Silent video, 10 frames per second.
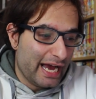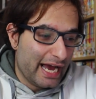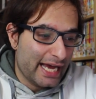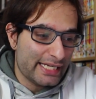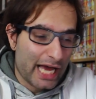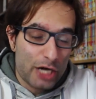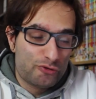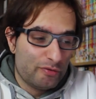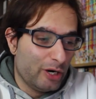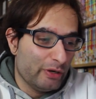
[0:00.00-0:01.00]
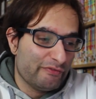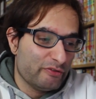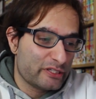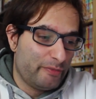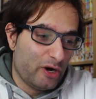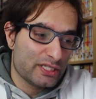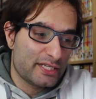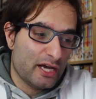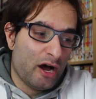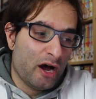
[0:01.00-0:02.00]
And Adramel even
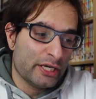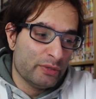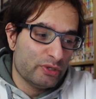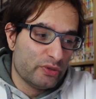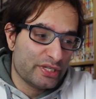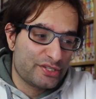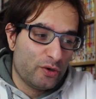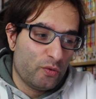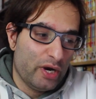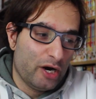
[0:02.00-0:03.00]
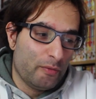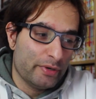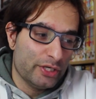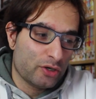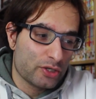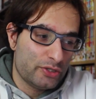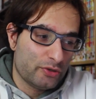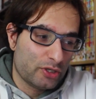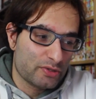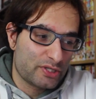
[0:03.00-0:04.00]
responds, and you were doing so well, but you got too
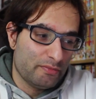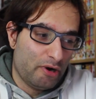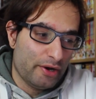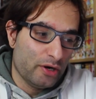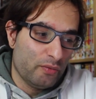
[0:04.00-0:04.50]
close to Mana.